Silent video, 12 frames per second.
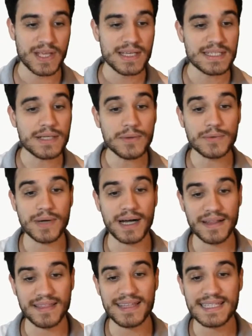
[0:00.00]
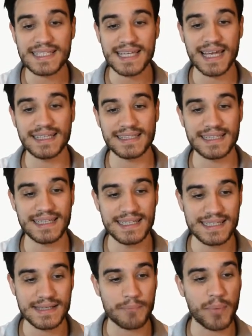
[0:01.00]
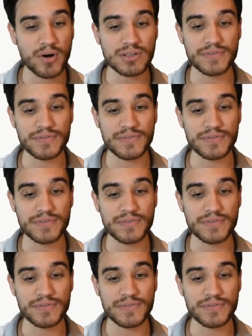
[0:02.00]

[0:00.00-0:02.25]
So this set is part